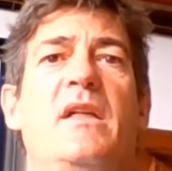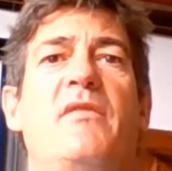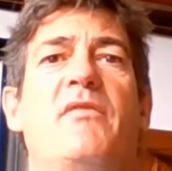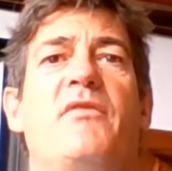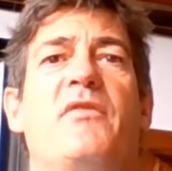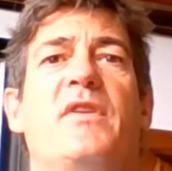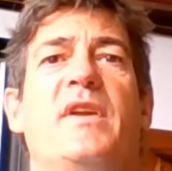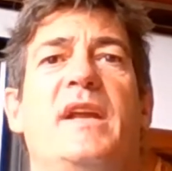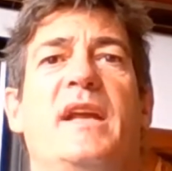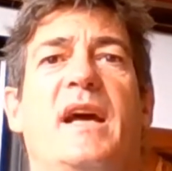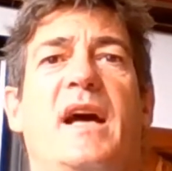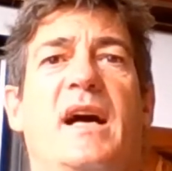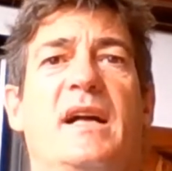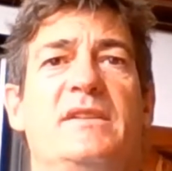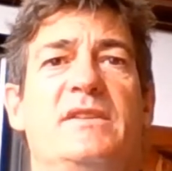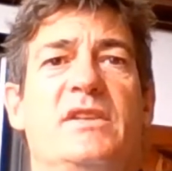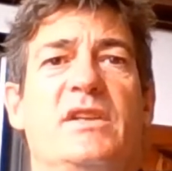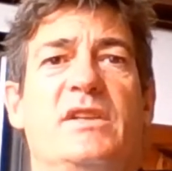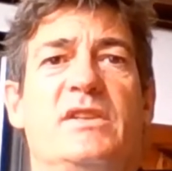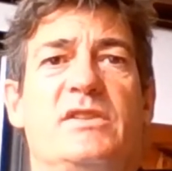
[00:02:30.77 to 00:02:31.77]

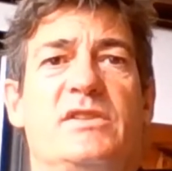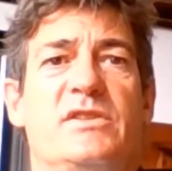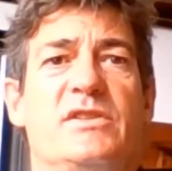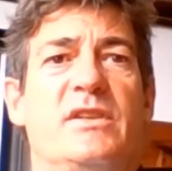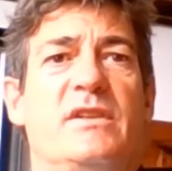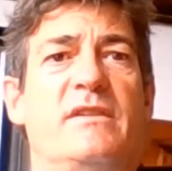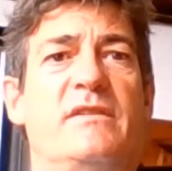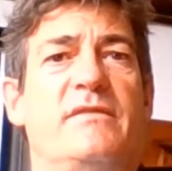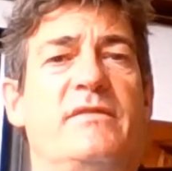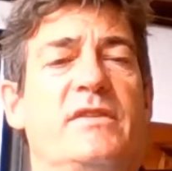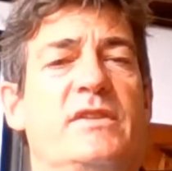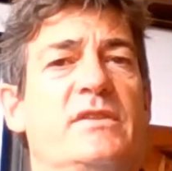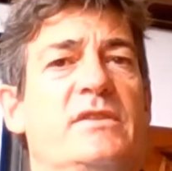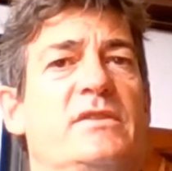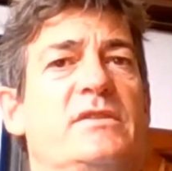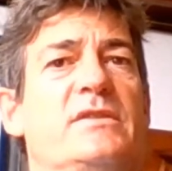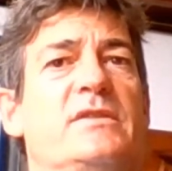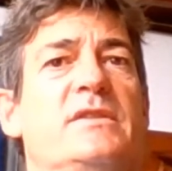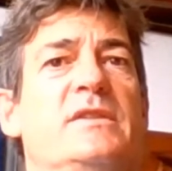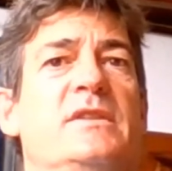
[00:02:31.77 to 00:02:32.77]
300
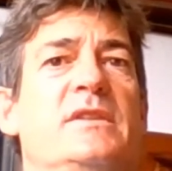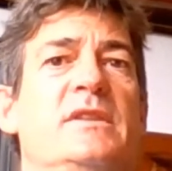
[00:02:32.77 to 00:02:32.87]
surfers